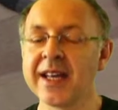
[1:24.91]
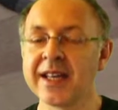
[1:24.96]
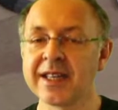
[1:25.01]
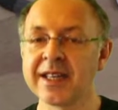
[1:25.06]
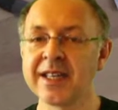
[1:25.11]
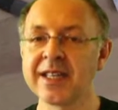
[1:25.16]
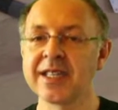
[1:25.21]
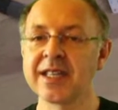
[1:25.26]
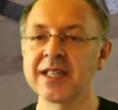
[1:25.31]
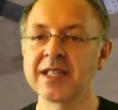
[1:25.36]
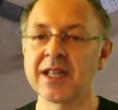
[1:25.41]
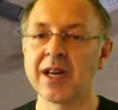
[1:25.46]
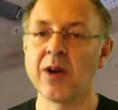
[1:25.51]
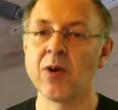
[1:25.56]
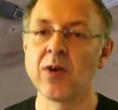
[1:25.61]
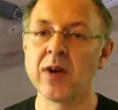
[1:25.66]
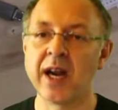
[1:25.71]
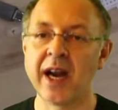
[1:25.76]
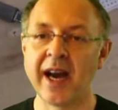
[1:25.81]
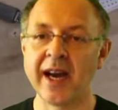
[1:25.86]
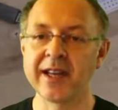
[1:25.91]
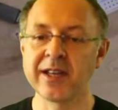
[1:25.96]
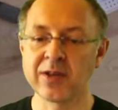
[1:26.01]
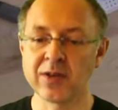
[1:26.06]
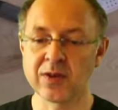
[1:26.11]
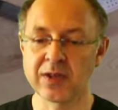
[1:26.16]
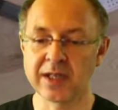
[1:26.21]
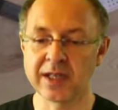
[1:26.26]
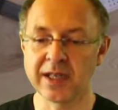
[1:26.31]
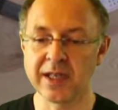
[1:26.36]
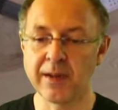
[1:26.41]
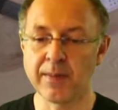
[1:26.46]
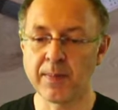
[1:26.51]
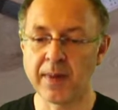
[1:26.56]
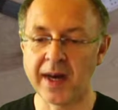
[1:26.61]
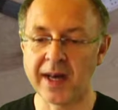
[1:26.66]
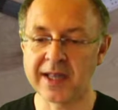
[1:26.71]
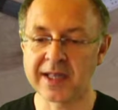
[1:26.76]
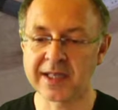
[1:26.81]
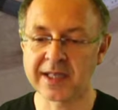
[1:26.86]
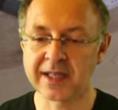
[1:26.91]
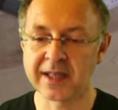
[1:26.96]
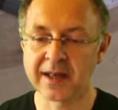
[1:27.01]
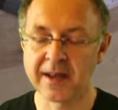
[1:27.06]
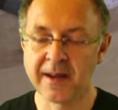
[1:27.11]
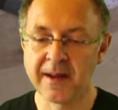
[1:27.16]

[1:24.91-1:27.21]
This is our I2C bus.